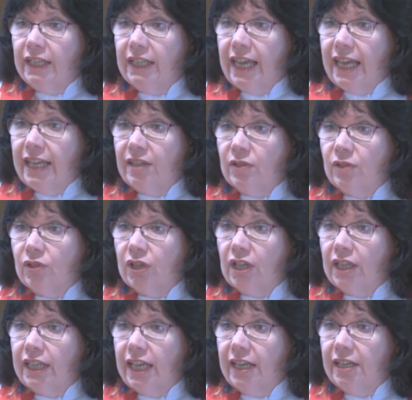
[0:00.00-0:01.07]
lengths to
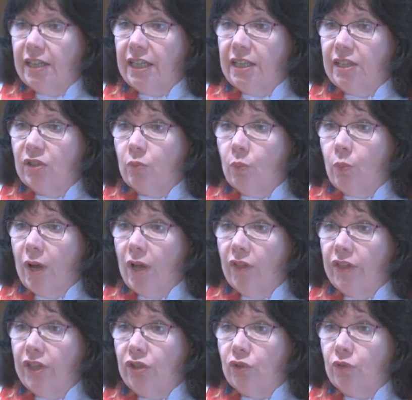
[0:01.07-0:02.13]
collect these
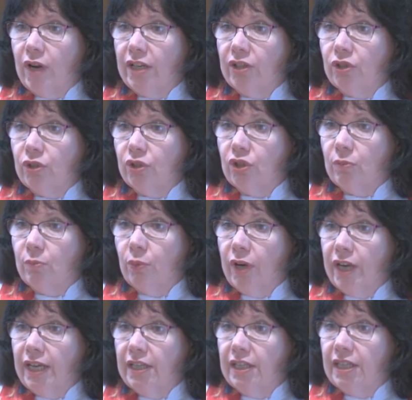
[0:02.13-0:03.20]
wealthy treasures to
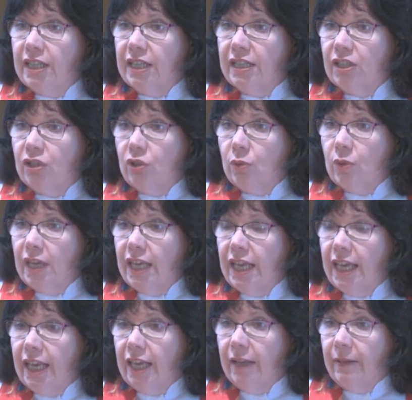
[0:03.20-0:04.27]
bring to this new
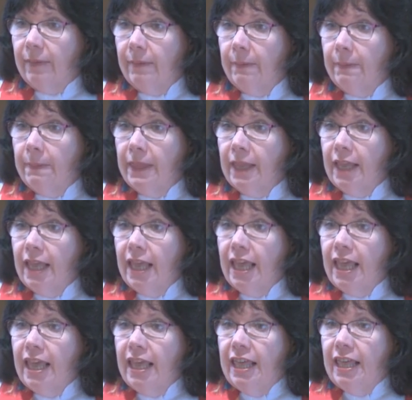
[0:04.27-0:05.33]
king.
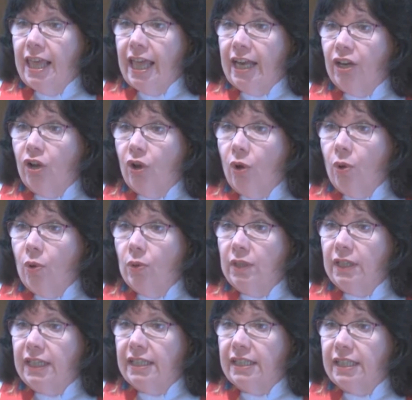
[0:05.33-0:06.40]
And gold
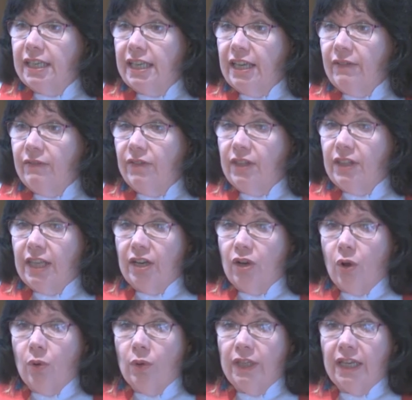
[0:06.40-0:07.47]
is a gift that
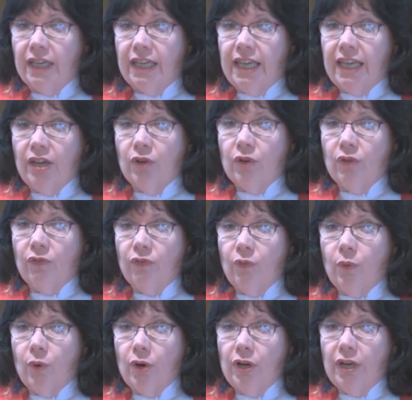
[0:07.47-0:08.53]
only a king could
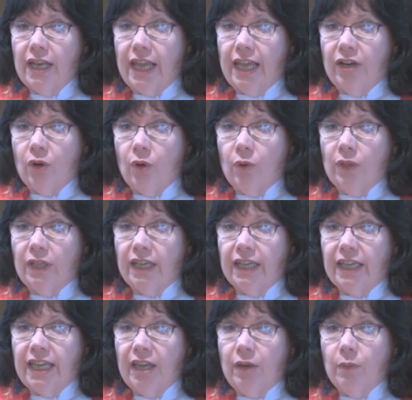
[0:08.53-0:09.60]
afford and only a
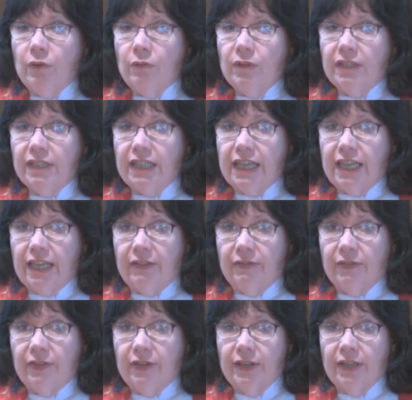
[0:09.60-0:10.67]
king would
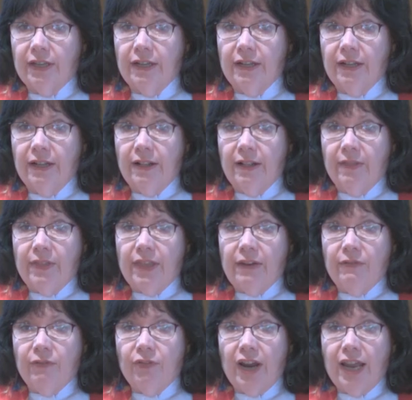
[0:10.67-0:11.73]
receive.
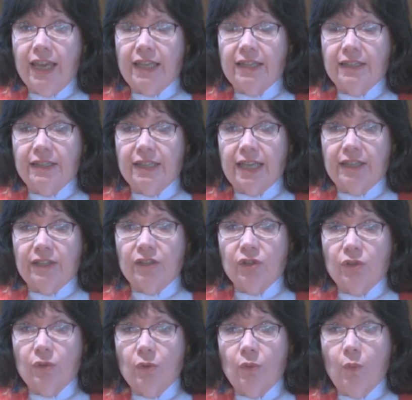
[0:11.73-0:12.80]
Then
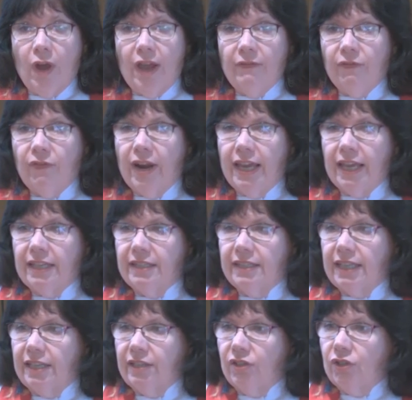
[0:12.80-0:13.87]
frankincense. Why
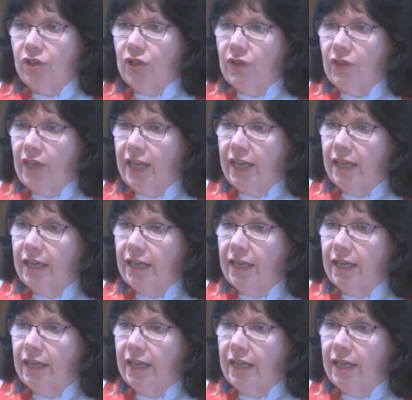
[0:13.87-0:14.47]
frankincense, do you think?